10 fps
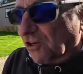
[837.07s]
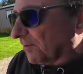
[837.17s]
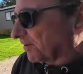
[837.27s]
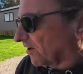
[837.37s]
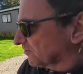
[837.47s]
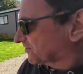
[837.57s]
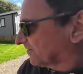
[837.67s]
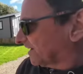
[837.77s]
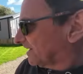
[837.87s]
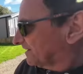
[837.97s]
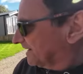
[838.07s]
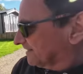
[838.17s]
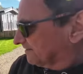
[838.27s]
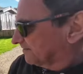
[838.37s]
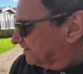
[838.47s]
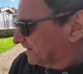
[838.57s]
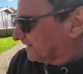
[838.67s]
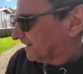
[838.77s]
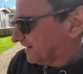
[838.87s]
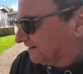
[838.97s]
job of the Husqvarna for the
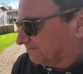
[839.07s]
year.